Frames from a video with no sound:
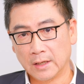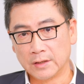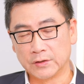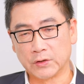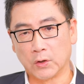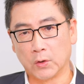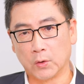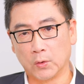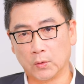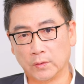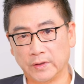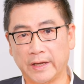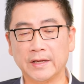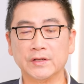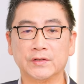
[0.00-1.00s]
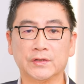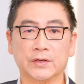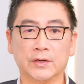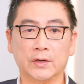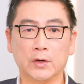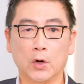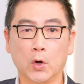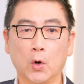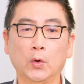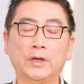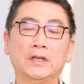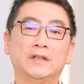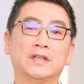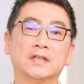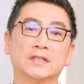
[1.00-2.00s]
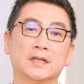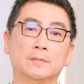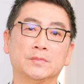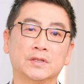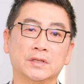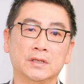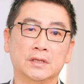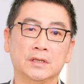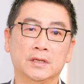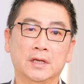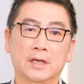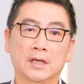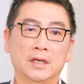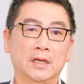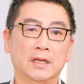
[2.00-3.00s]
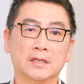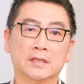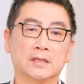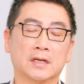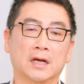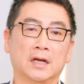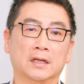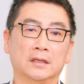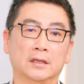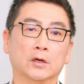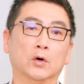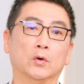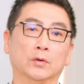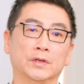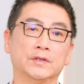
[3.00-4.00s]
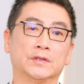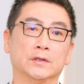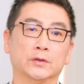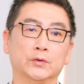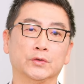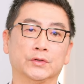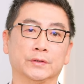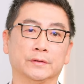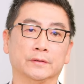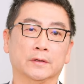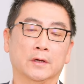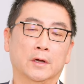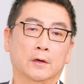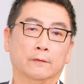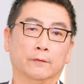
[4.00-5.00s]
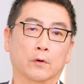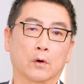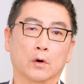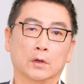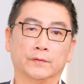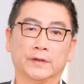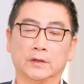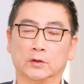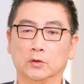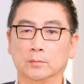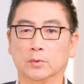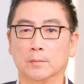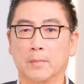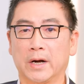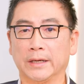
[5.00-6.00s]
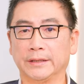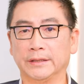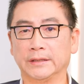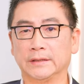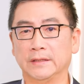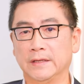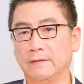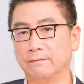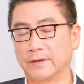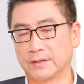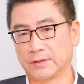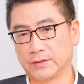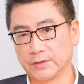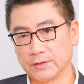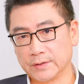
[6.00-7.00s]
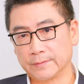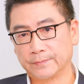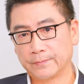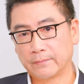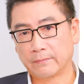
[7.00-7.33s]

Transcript: So the answer, holding TSMC is not the only solution for all of the global market investors.